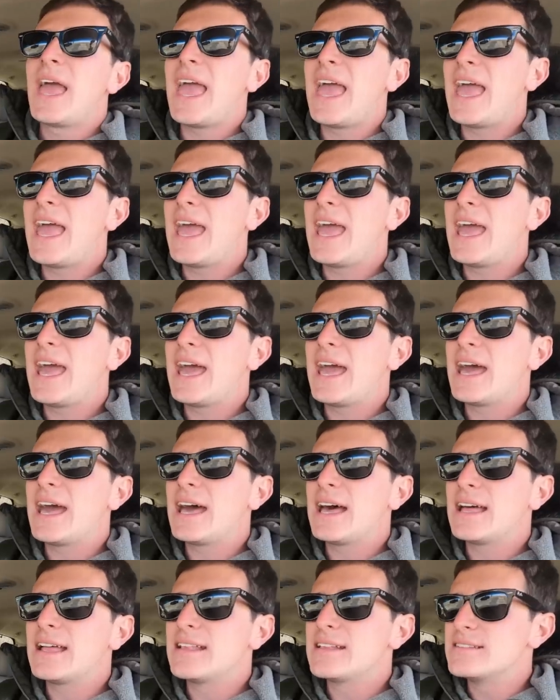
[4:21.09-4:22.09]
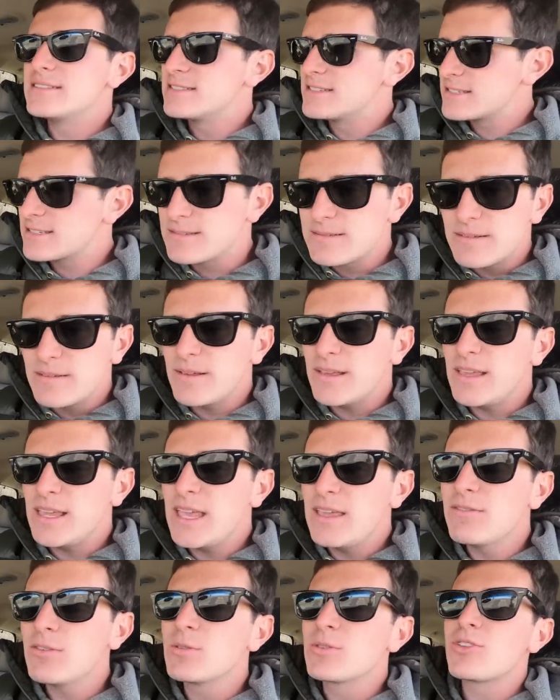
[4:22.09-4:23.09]
And
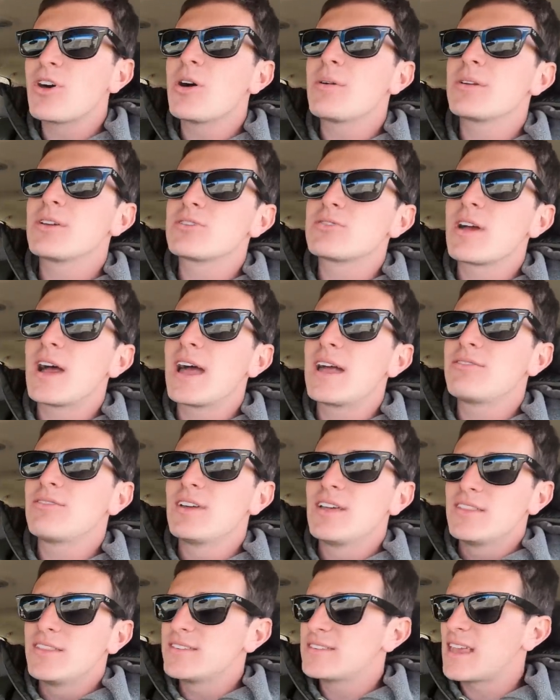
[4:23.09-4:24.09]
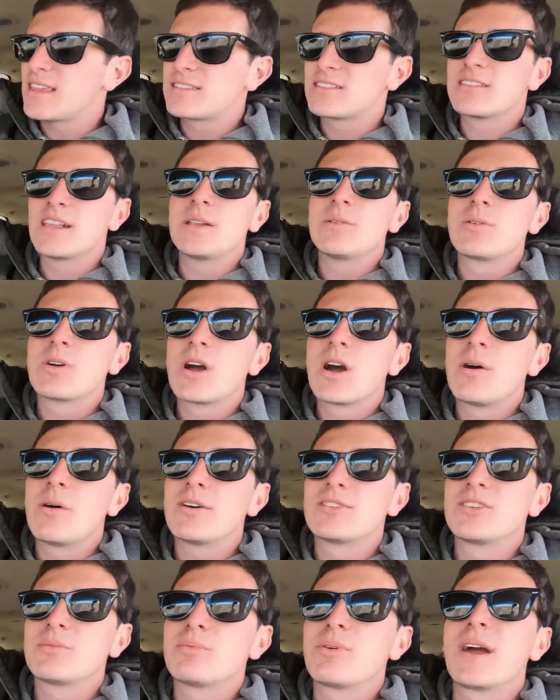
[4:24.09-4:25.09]
even with all-wheel drive, this Escalade will go
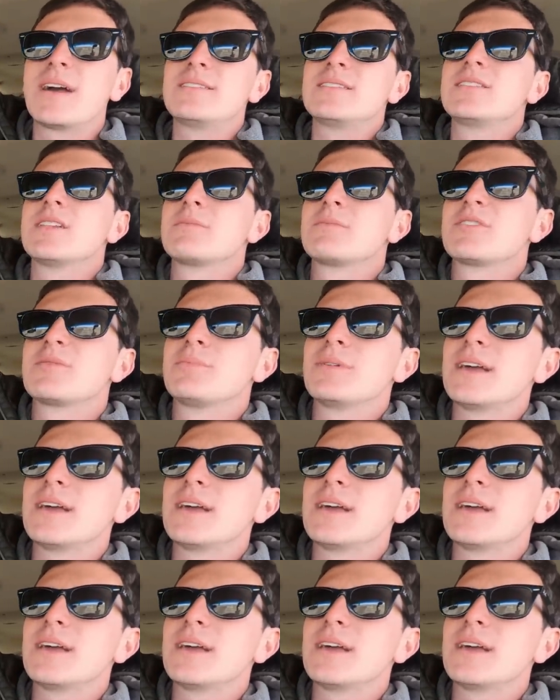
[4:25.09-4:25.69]
a surprising number of